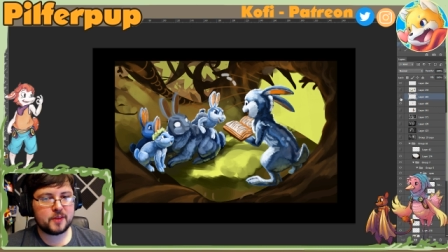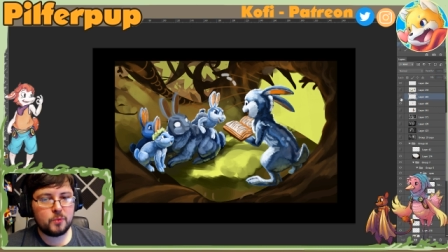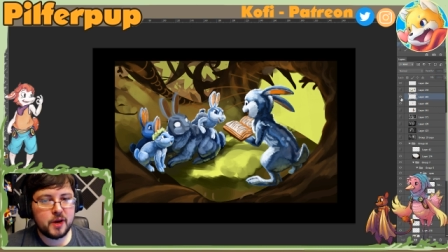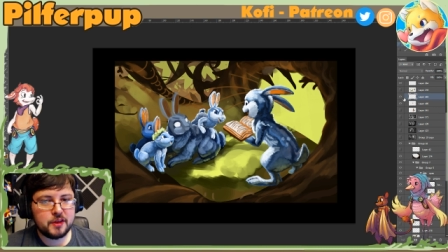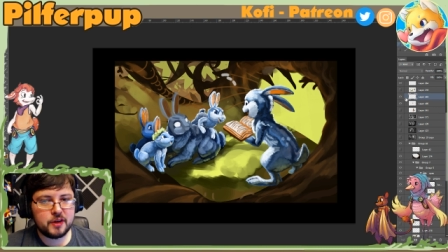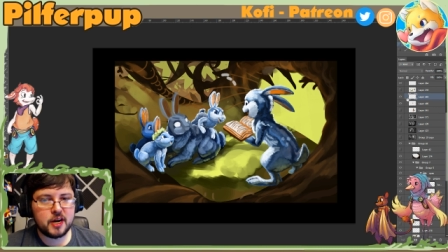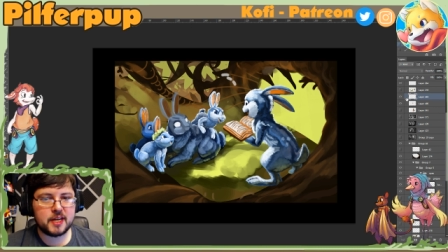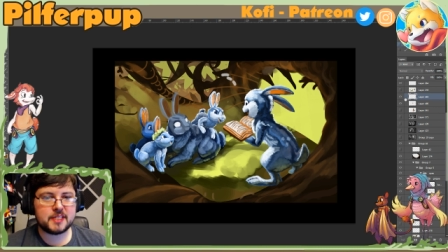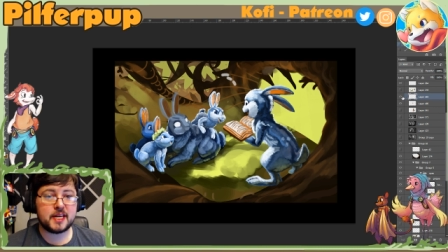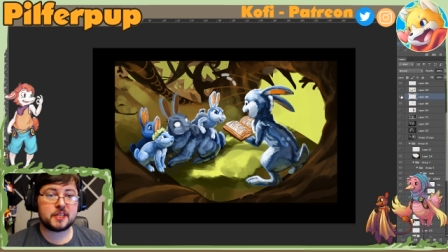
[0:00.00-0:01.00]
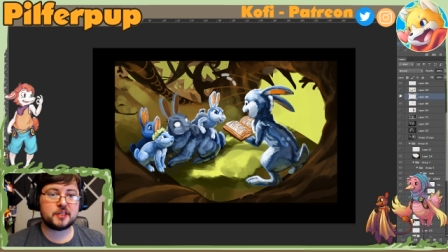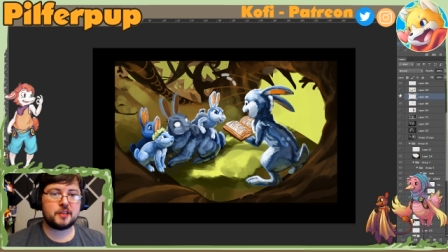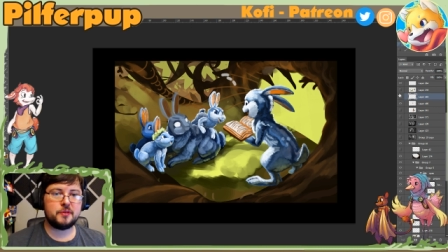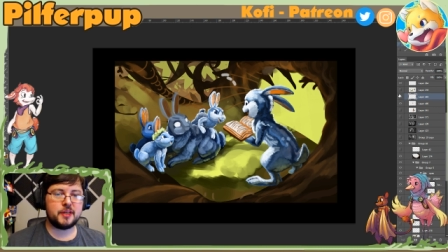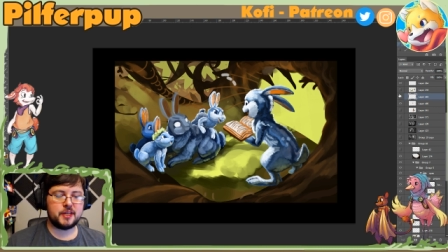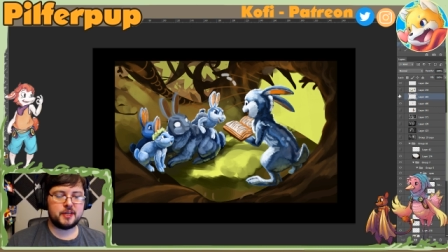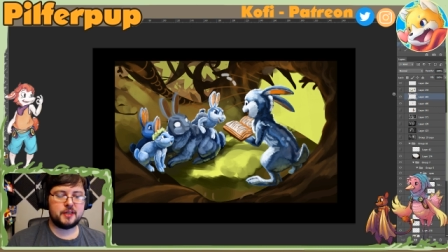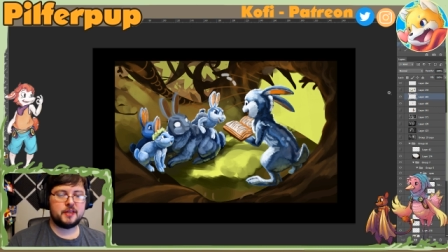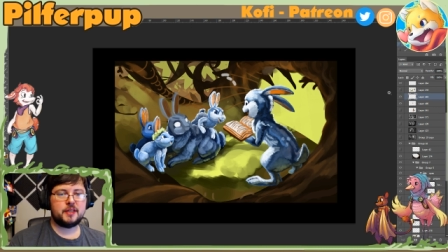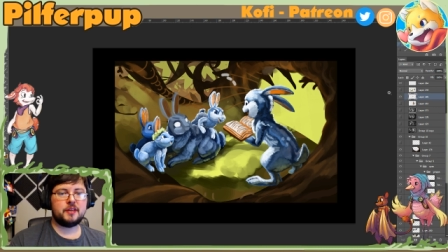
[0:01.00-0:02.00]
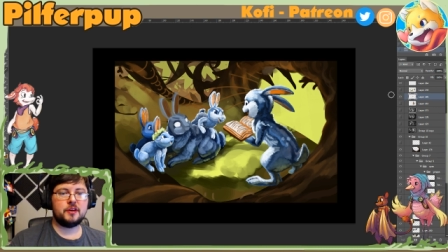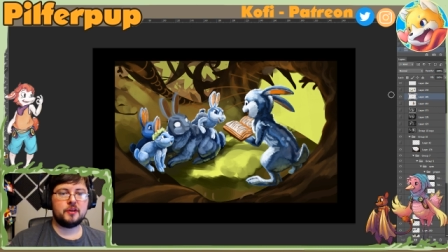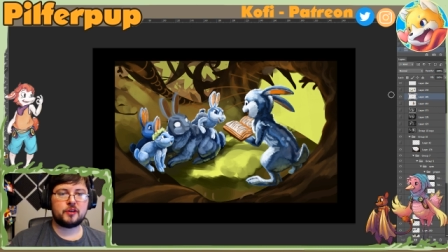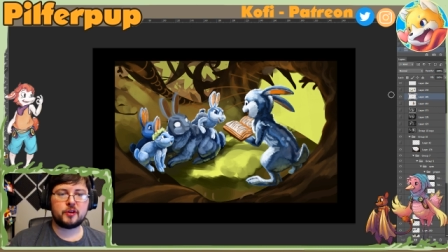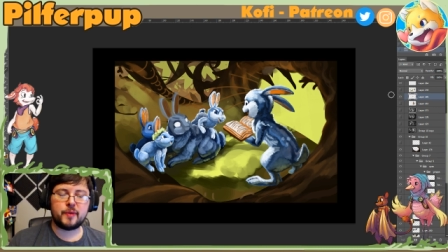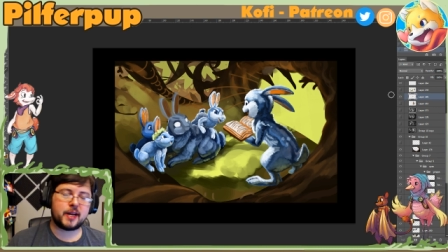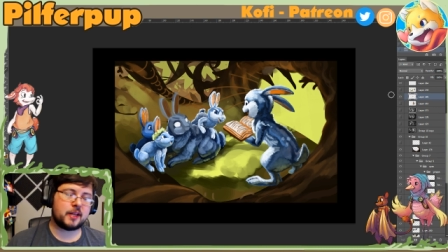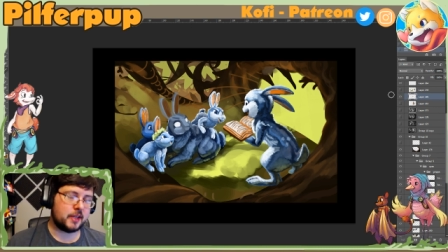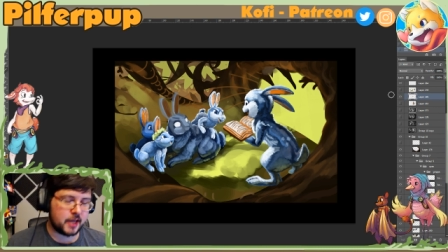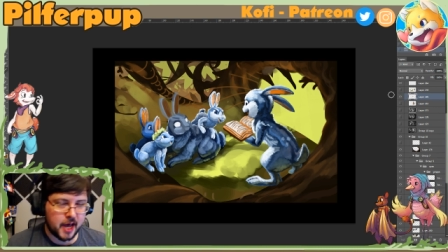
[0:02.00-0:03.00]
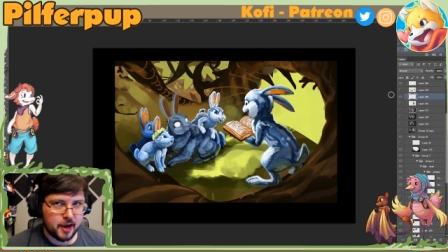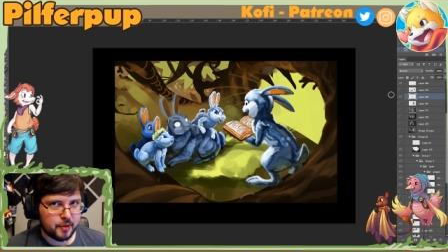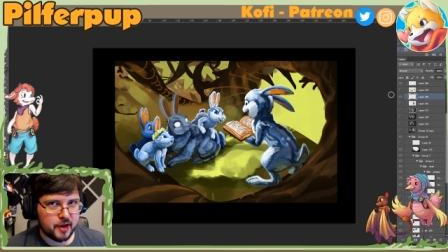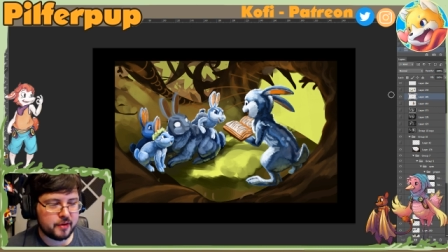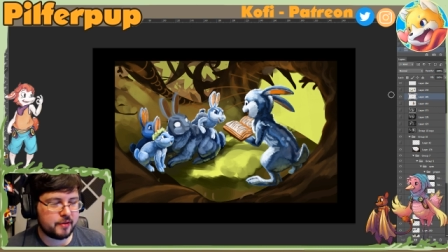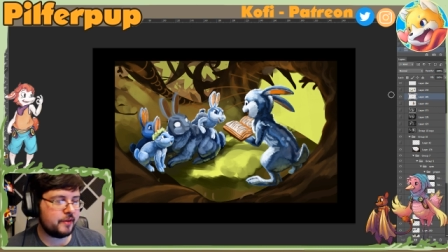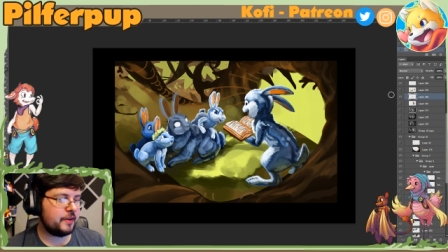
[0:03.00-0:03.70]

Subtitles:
Whether or not it's executed, correctly, I don't know.